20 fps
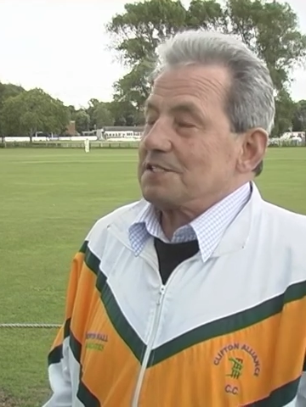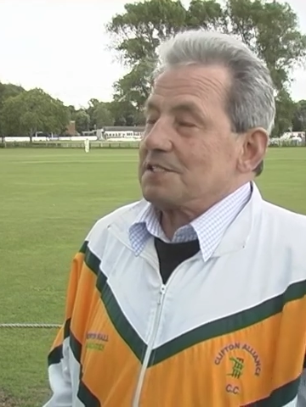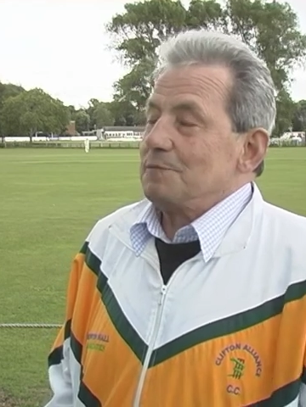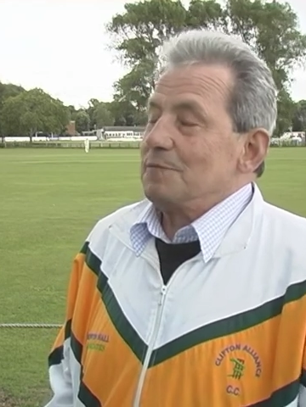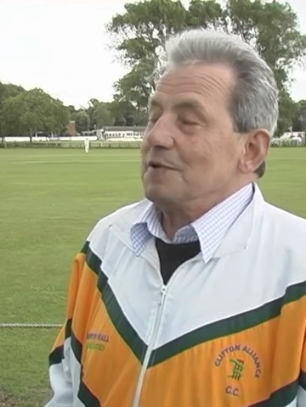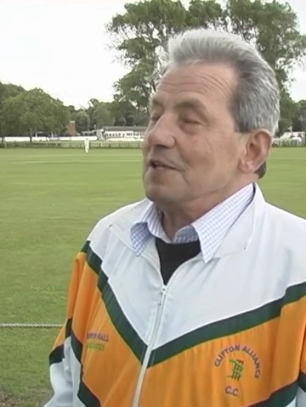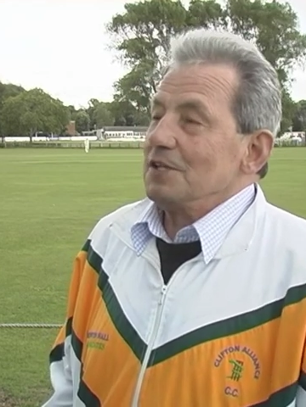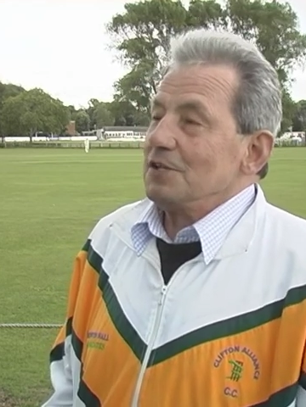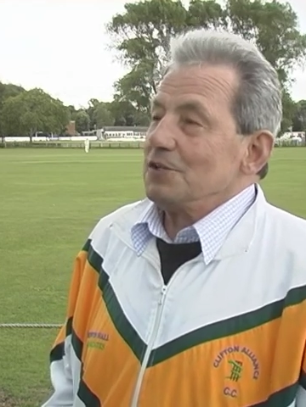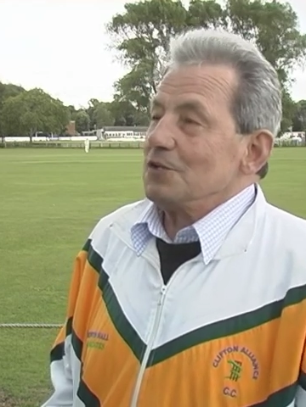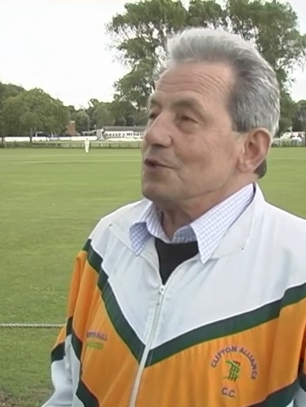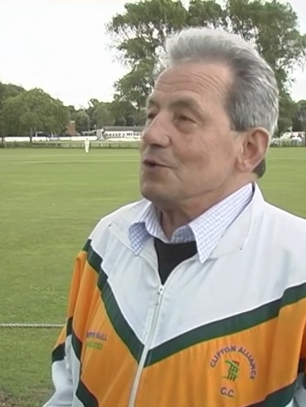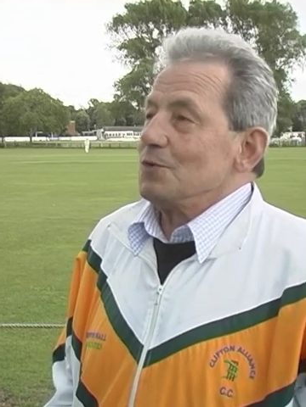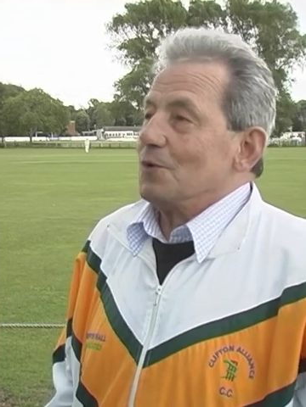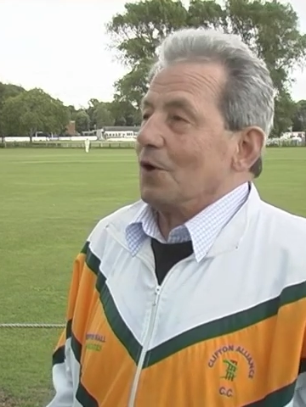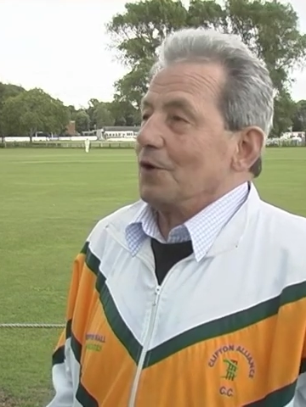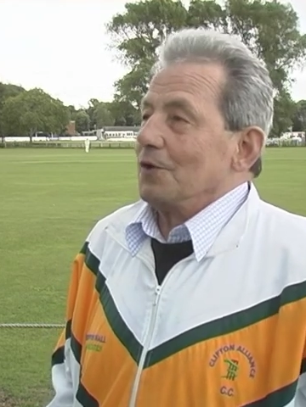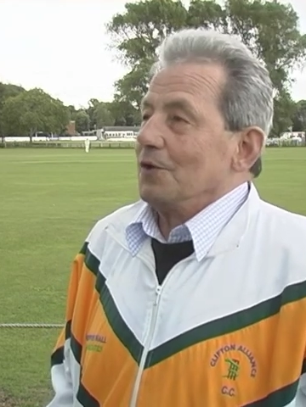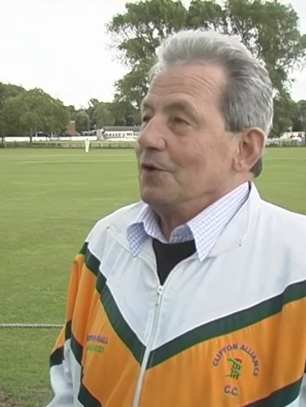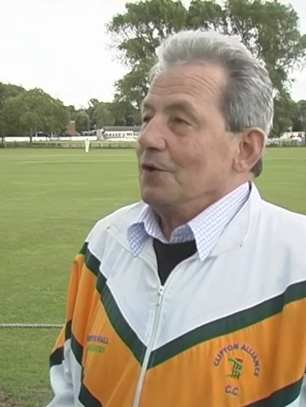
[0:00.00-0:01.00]
to build another
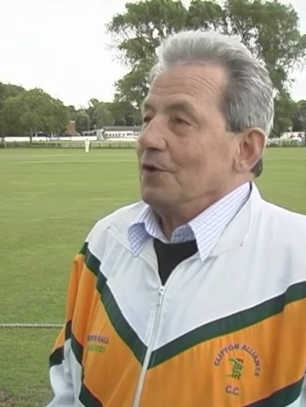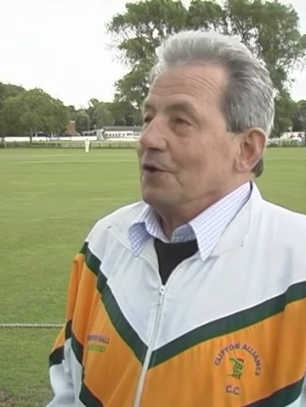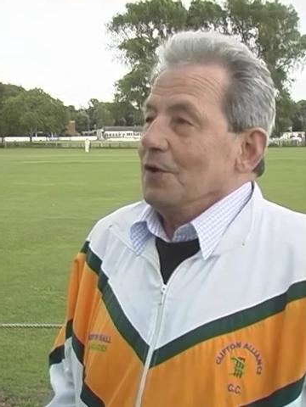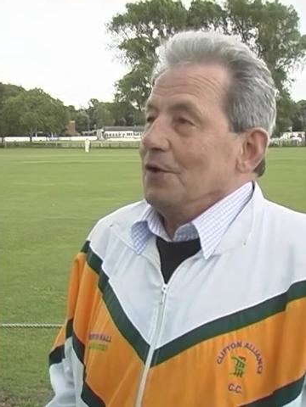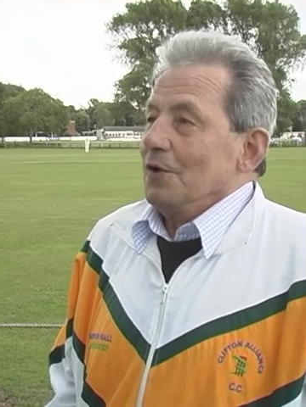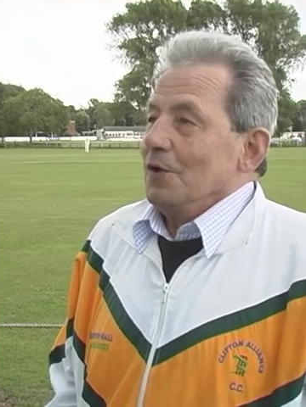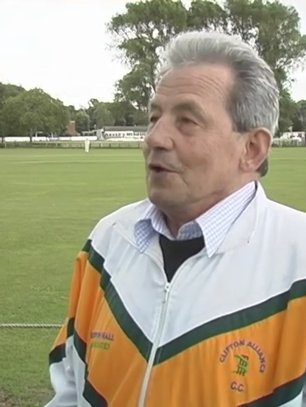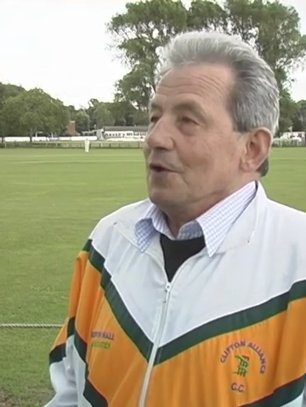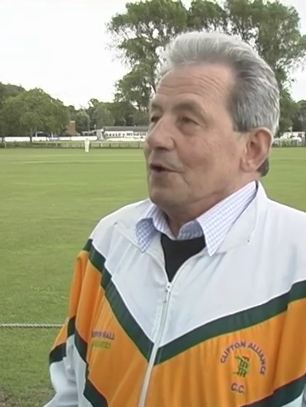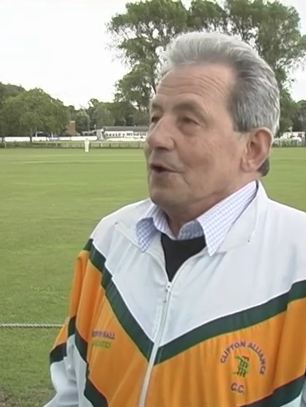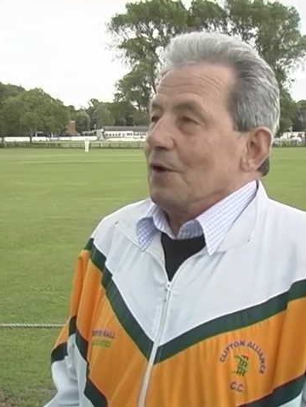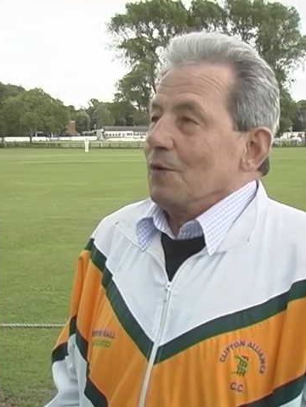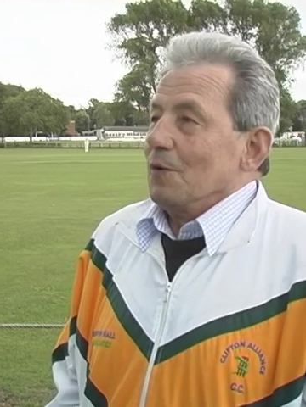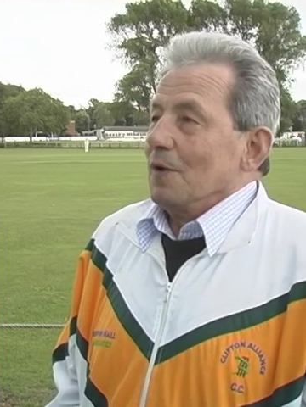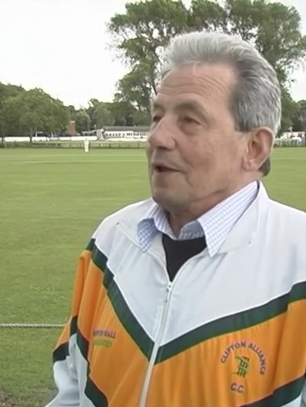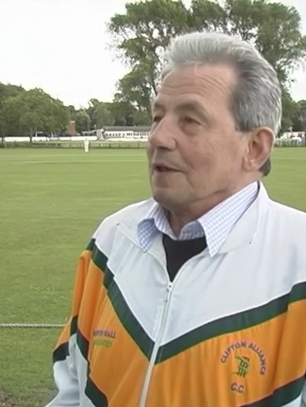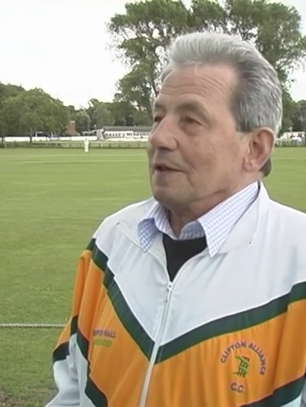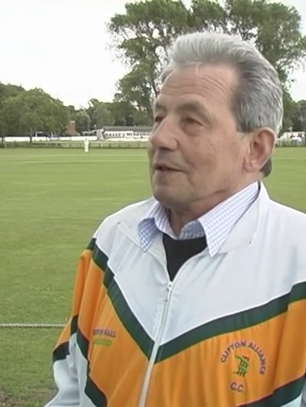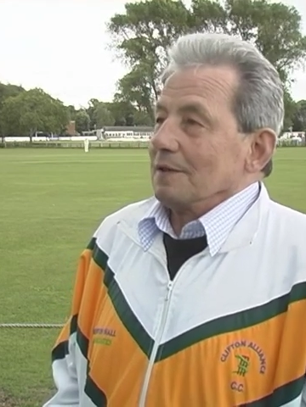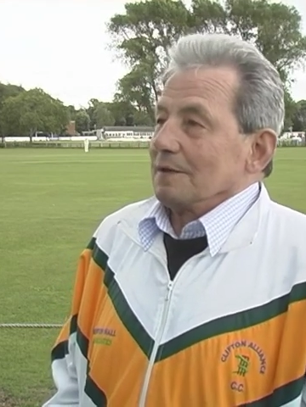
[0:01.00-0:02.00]
one.
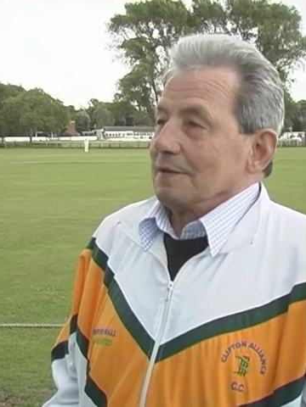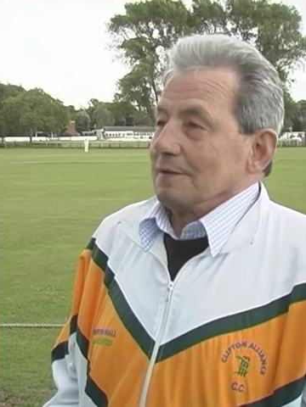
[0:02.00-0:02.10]
Well,